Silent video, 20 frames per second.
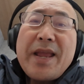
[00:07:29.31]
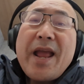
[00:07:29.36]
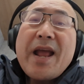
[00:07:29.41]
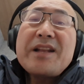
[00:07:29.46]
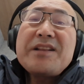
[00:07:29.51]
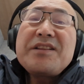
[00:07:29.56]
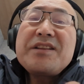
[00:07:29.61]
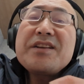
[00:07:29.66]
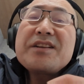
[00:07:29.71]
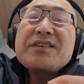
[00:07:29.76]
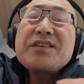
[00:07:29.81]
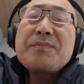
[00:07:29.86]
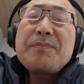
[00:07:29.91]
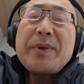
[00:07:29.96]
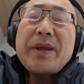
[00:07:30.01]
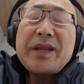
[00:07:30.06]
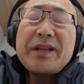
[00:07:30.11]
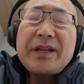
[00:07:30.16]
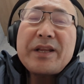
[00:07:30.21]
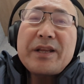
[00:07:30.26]

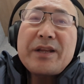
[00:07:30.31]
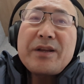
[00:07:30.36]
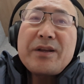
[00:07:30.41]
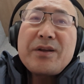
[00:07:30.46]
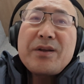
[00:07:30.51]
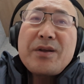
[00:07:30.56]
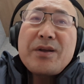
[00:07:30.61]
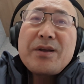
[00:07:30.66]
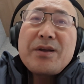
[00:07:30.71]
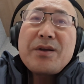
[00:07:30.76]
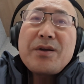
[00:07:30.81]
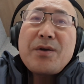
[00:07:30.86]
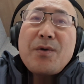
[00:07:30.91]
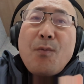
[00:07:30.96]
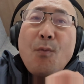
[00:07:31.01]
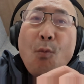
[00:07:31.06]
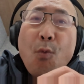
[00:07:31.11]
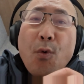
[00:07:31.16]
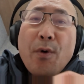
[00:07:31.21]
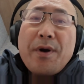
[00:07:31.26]
anticipating
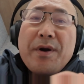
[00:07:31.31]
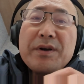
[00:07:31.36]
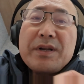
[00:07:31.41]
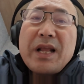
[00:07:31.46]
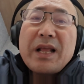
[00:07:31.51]
where